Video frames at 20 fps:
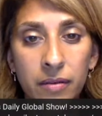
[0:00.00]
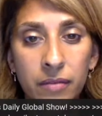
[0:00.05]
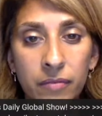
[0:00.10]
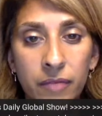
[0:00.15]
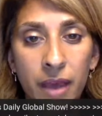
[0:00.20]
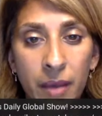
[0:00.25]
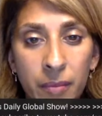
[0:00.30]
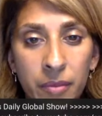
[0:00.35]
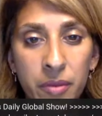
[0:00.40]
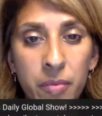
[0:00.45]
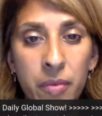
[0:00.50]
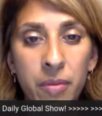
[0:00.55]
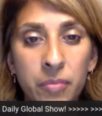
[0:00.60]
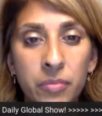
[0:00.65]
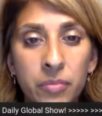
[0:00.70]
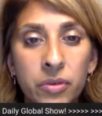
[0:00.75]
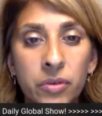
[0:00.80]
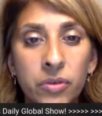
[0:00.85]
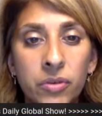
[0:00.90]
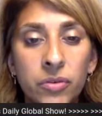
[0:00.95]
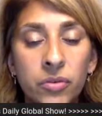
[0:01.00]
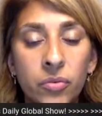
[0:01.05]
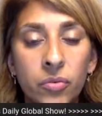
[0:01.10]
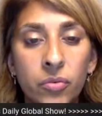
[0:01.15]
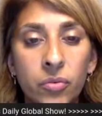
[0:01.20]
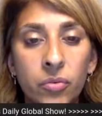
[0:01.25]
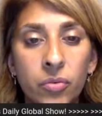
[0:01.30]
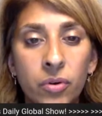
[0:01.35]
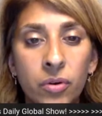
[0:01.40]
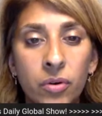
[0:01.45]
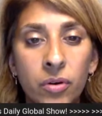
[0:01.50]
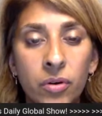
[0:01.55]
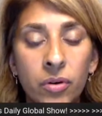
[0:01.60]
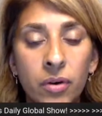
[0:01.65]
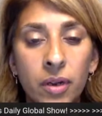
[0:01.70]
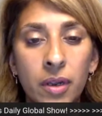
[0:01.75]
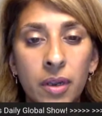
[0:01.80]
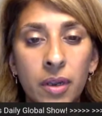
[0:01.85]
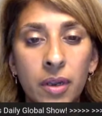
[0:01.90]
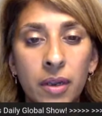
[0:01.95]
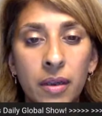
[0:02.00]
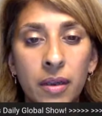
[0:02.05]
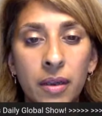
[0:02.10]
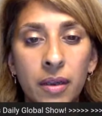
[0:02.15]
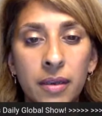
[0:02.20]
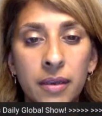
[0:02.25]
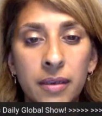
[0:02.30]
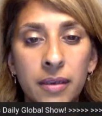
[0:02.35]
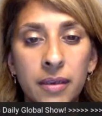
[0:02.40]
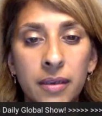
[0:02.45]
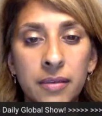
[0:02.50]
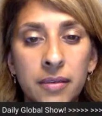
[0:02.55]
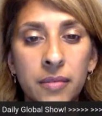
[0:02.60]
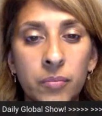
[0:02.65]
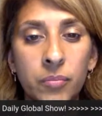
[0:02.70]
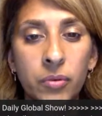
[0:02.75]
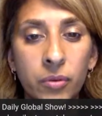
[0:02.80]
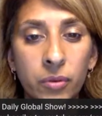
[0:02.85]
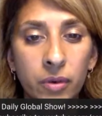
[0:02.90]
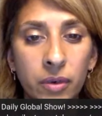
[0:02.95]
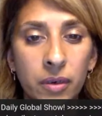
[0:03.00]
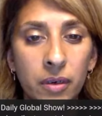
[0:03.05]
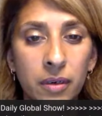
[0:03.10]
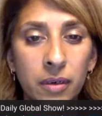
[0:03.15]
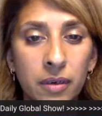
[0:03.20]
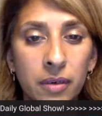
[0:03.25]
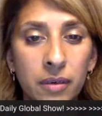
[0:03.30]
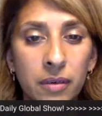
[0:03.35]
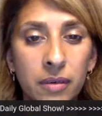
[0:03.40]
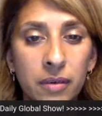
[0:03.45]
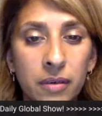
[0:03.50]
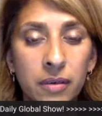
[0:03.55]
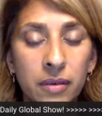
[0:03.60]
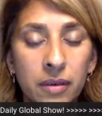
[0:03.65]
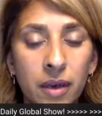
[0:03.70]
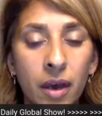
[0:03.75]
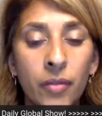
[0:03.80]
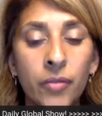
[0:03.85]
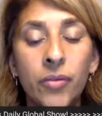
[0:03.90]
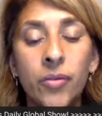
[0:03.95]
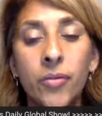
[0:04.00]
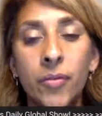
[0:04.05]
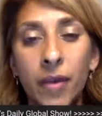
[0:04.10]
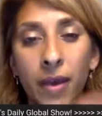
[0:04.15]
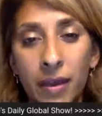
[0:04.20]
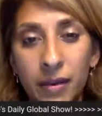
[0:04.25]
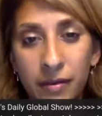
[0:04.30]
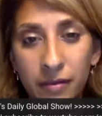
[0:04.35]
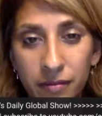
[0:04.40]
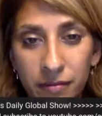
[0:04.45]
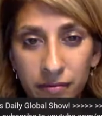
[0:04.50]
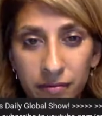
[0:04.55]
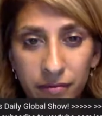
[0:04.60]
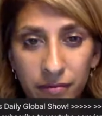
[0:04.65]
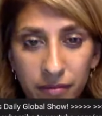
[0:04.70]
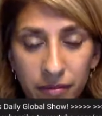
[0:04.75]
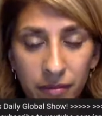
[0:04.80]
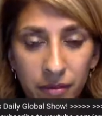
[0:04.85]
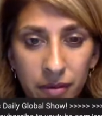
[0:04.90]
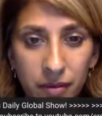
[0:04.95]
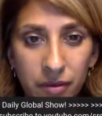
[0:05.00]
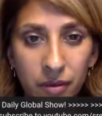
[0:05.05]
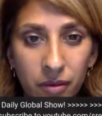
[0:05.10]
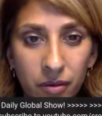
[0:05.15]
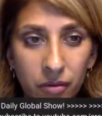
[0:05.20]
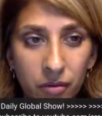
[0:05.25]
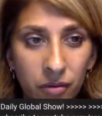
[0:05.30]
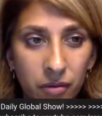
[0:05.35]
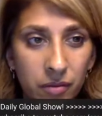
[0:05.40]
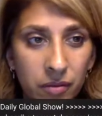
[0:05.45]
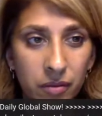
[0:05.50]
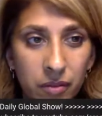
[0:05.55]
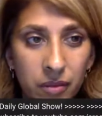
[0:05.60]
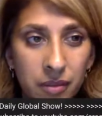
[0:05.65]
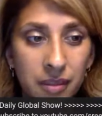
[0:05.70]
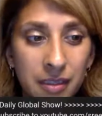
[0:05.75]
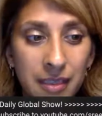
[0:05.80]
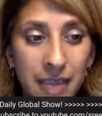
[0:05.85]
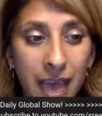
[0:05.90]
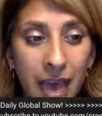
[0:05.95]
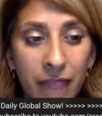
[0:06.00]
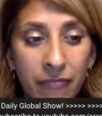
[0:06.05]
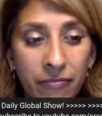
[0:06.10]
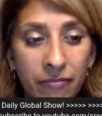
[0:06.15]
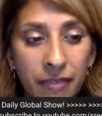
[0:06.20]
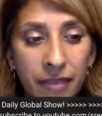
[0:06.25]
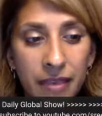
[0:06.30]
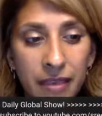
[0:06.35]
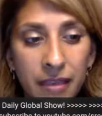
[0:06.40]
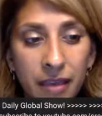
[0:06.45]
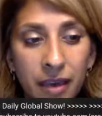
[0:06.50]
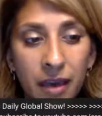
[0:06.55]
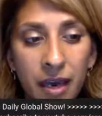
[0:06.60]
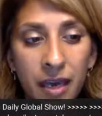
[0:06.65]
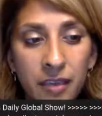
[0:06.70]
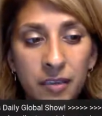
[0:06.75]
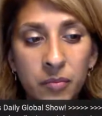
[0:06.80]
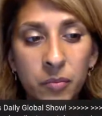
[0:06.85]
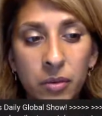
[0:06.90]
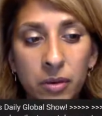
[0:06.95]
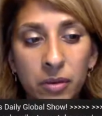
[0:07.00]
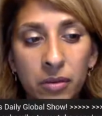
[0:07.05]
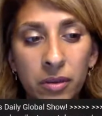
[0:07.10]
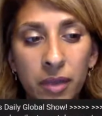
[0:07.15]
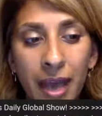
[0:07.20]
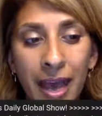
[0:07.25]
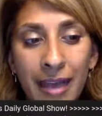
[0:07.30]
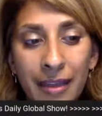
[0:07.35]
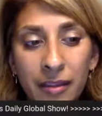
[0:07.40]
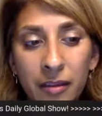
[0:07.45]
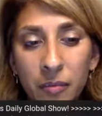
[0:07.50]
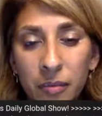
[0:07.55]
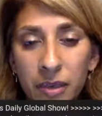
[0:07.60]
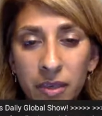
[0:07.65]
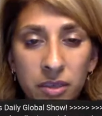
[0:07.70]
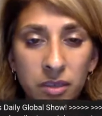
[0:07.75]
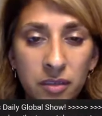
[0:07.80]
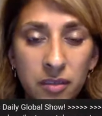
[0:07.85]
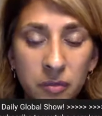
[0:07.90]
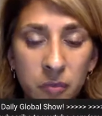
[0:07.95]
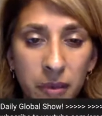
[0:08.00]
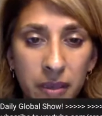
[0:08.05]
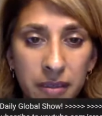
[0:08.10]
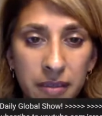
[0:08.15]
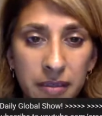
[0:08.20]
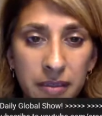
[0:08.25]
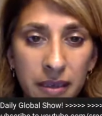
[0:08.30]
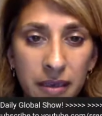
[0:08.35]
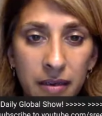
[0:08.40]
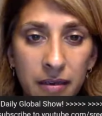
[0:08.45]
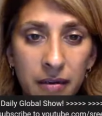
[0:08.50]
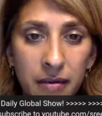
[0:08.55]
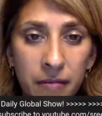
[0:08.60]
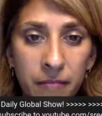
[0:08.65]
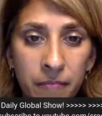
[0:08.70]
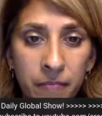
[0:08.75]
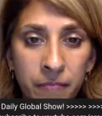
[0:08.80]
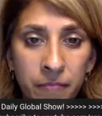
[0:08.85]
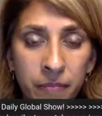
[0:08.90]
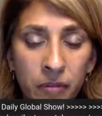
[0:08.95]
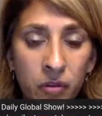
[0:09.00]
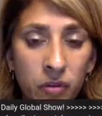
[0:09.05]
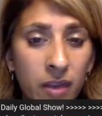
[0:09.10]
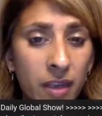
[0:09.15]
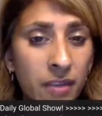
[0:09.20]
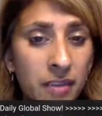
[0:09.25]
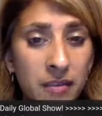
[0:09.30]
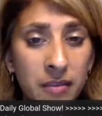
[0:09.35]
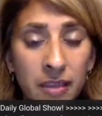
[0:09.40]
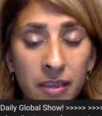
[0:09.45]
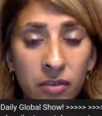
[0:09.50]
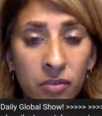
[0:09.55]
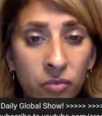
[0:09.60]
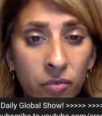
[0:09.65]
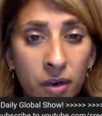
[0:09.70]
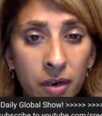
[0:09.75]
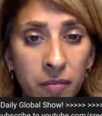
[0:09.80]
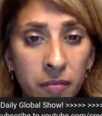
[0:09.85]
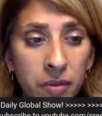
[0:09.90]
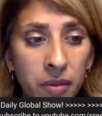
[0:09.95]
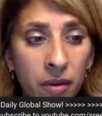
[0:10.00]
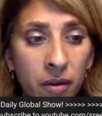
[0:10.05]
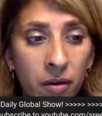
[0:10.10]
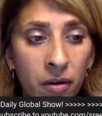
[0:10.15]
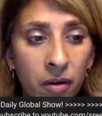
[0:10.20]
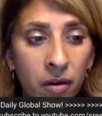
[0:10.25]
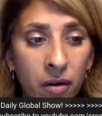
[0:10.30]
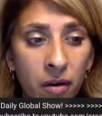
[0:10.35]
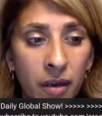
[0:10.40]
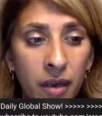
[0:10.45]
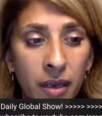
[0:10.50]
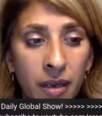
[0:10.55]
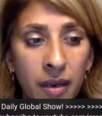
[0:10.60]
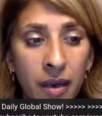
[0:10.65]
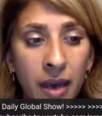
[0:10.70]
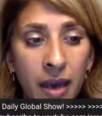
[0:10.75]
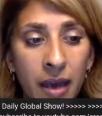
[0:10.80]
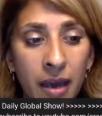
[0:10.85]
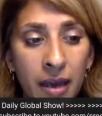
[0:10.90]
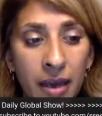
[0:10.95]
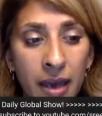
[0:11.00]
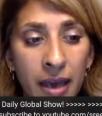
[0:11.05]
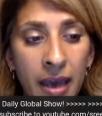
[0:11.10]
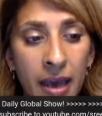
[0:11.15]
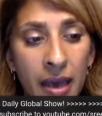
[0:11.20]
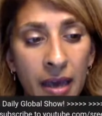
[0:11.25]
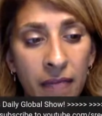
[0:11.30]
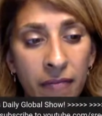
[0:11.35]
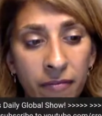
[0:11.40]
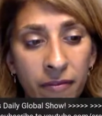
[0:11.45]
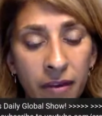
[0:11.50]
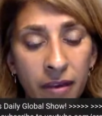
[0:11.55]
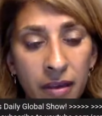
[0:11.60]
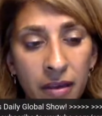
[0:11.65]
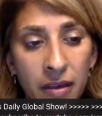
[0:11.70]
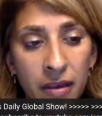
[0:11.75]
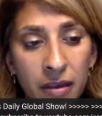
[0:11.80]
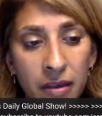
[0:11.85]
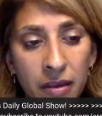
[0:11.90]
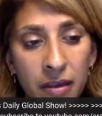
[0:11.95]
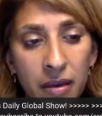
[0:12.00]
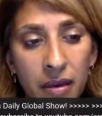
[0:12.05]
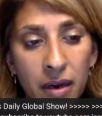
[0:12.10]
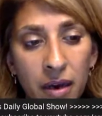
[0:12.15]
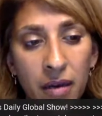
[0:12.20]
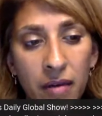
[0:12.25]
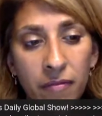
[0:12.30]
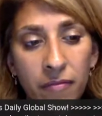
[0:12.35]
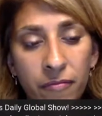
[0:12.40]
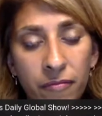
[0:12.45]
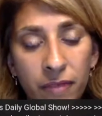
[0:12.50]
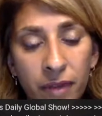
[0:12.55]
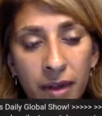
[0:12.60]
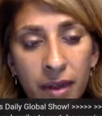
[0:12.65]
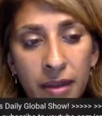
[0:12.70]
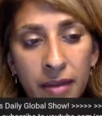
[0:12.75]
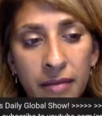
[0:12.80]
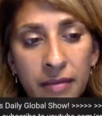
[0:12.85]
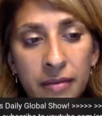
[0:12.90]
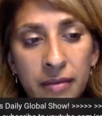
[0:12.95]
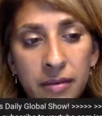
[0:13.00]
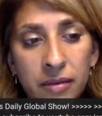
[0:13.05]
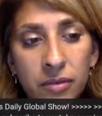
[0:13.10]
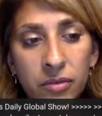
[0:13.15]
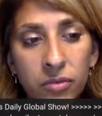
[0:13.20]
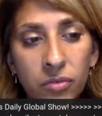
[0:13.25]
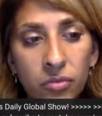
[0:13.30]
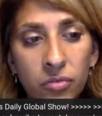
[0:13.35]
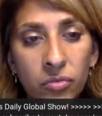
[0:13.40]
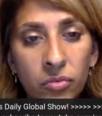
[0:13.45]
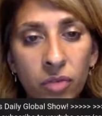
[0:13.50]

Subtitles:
family members or any support other than, the staff in the hospital at the patient's bedside. So that's incredibly hard. And I have a friend who